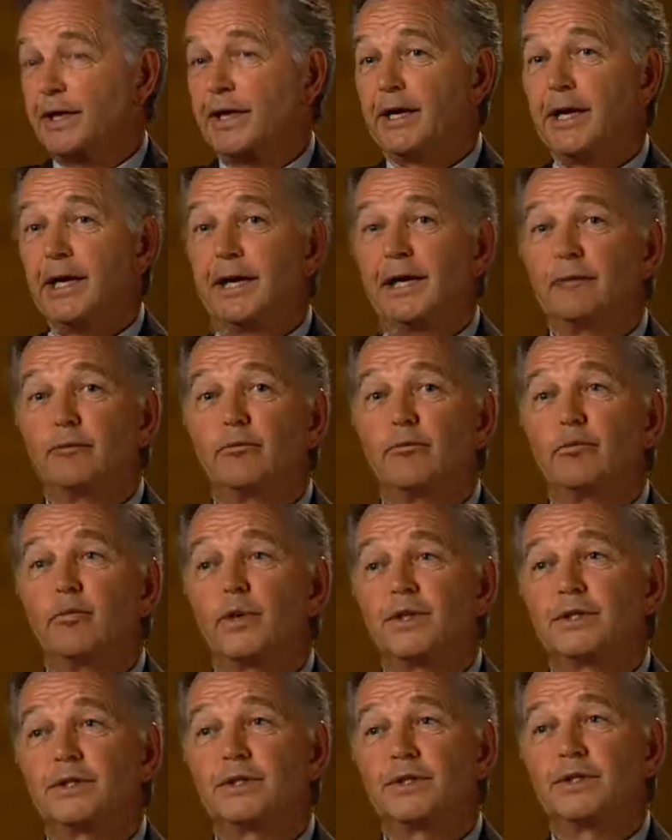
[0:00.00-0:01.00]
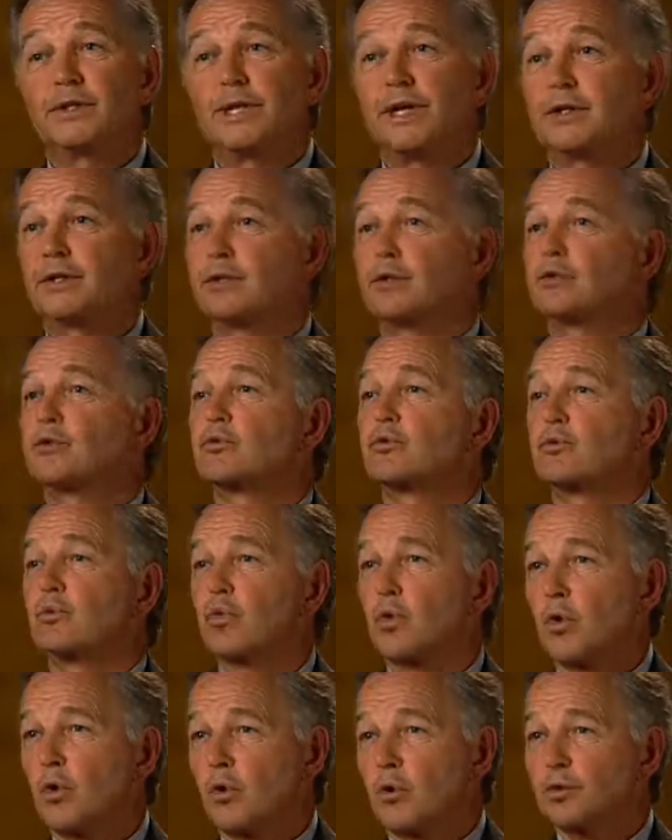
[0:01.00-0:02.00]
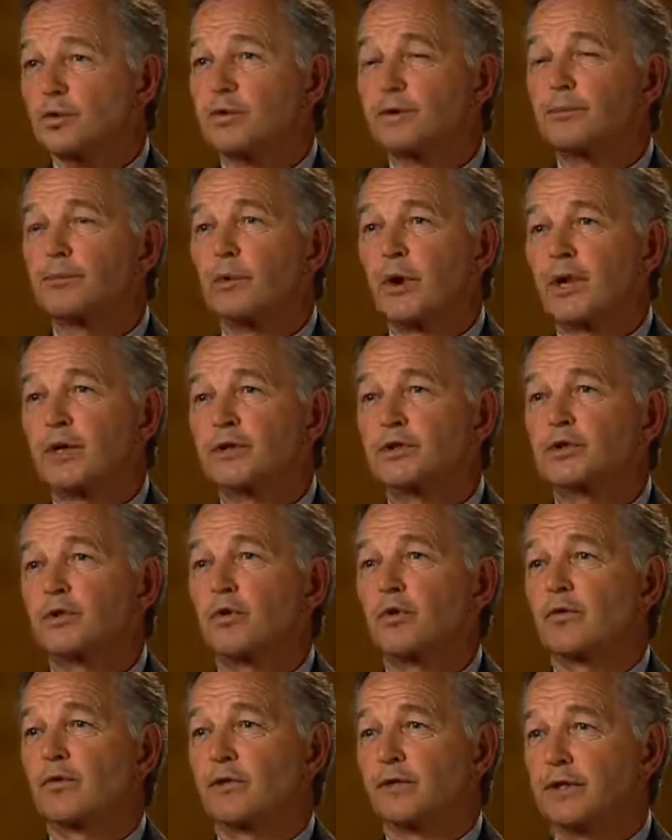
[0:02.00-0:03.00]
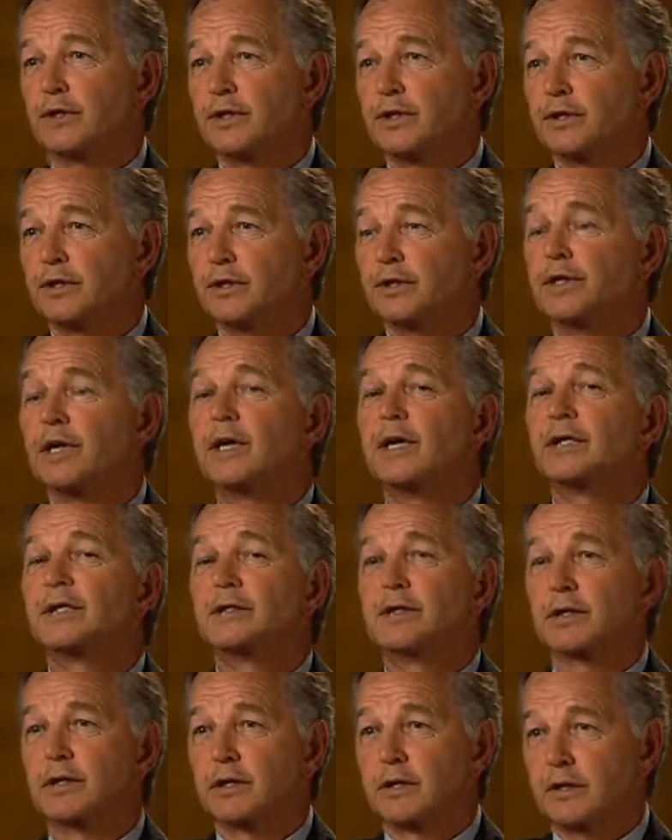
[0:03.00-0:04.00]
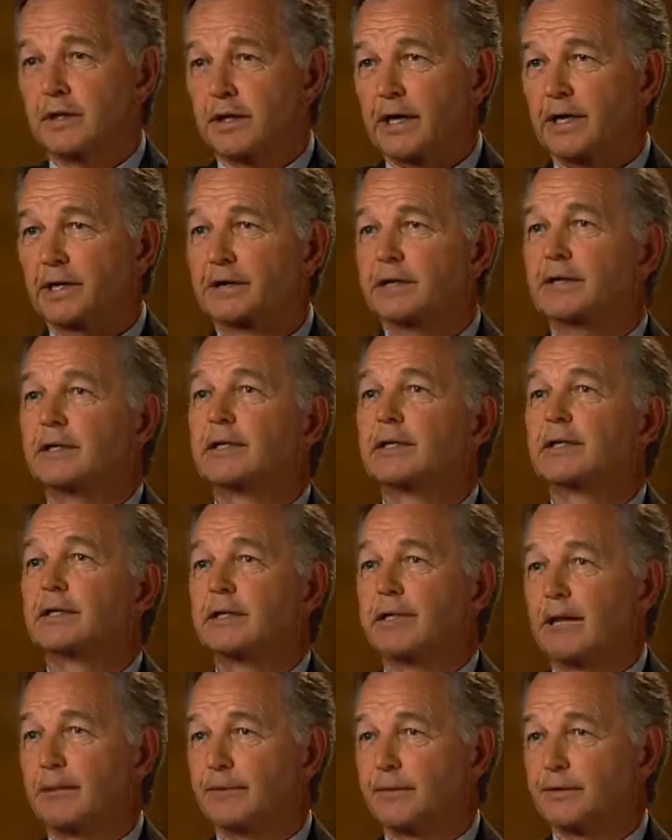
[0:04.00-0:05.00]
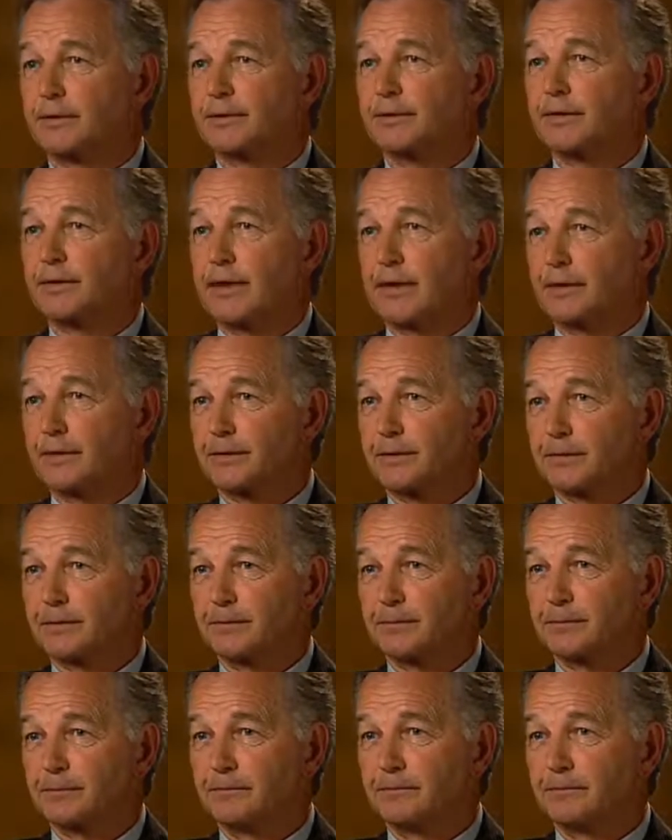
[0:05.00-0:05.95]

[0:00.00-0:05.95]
in which the dentist rolls the brush over the lesion to collect samples of cells.